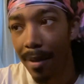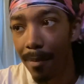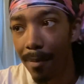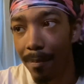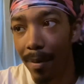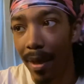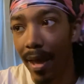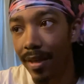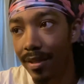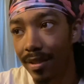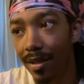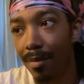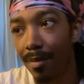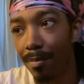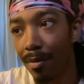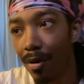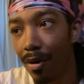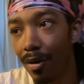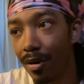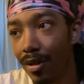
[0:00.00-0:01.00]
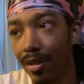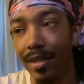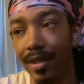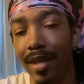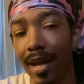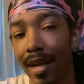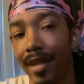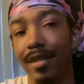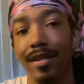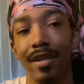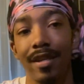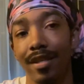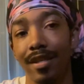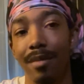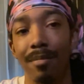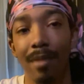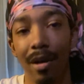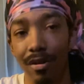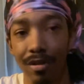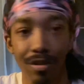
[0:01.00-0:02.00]
Basketball is not just
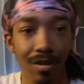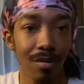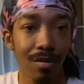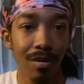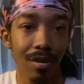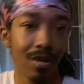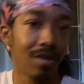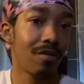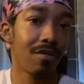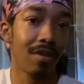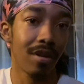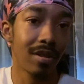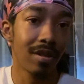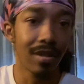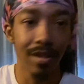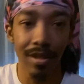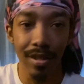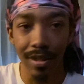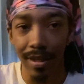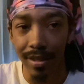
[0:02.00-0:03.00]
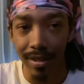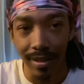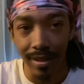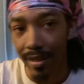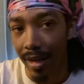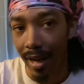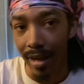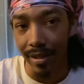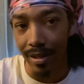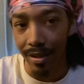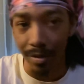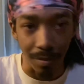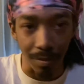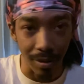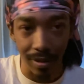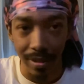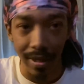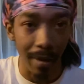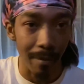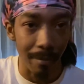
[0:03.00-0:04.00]
about shooting threes. These shits is not just
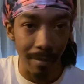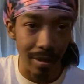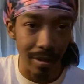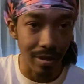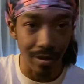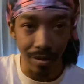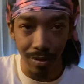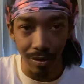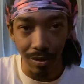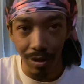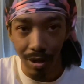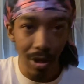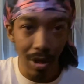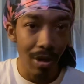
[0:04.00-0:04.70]
one-dimensional.